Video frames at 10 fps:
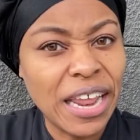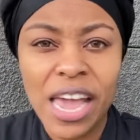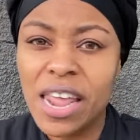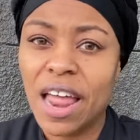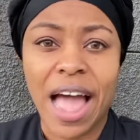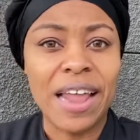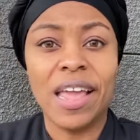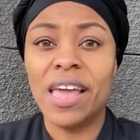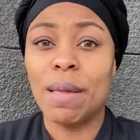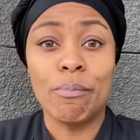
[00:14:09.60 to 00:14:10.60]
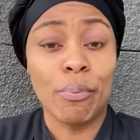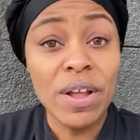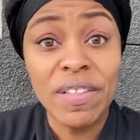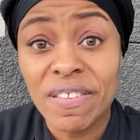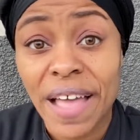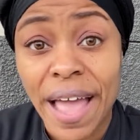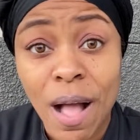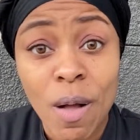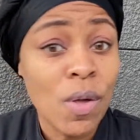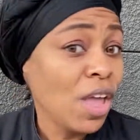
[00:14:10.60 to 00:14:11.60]
hear that. I didn't hear that breathing
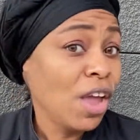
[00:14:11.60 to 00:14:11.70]
sound.